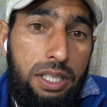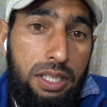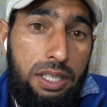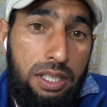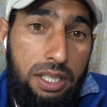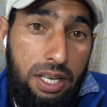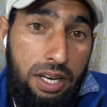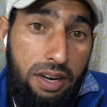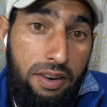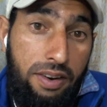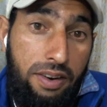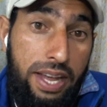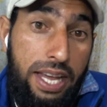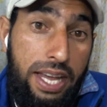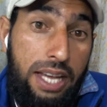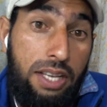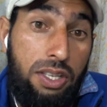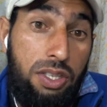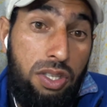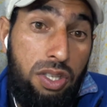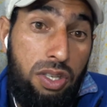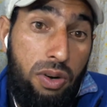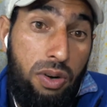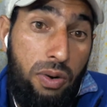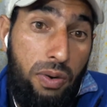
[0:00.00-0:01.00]
The Greek
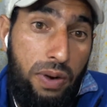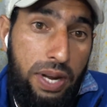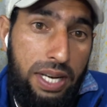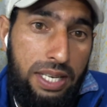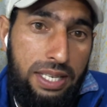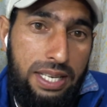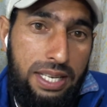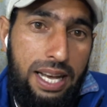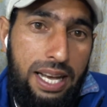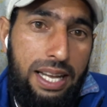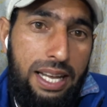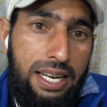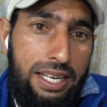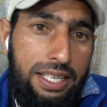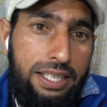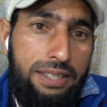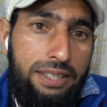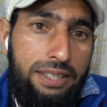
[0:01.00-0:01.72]
storyteller,